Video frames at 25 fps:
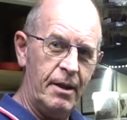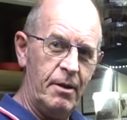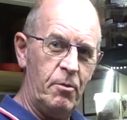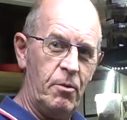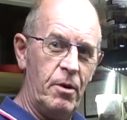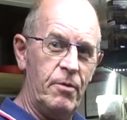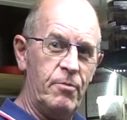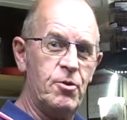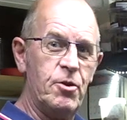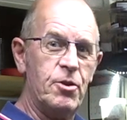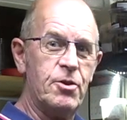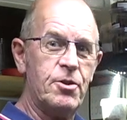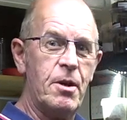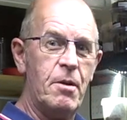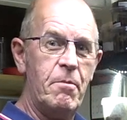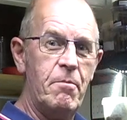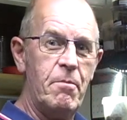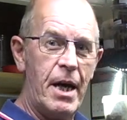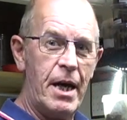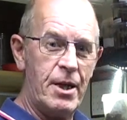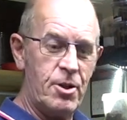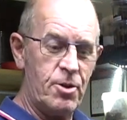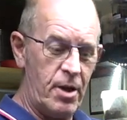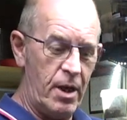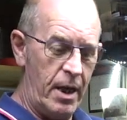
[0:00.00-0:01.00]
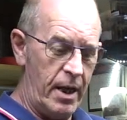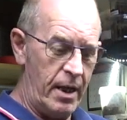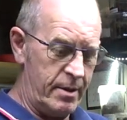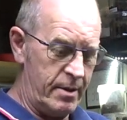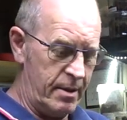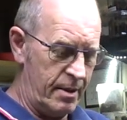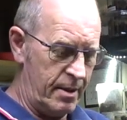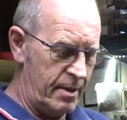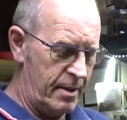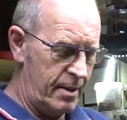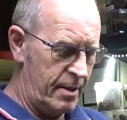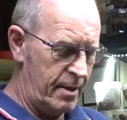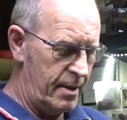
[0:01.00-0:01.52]
With just a mesh lid,
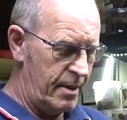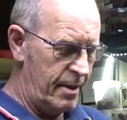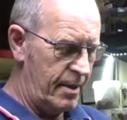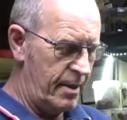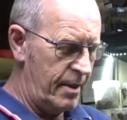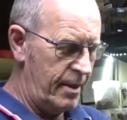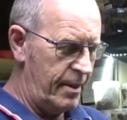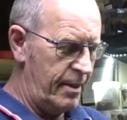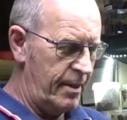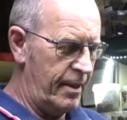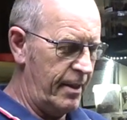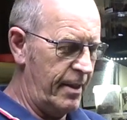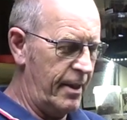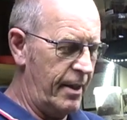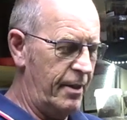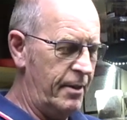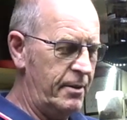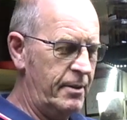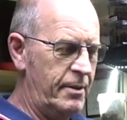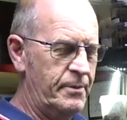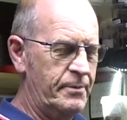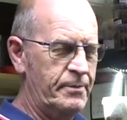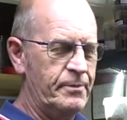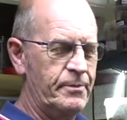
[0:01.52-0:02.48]
you know.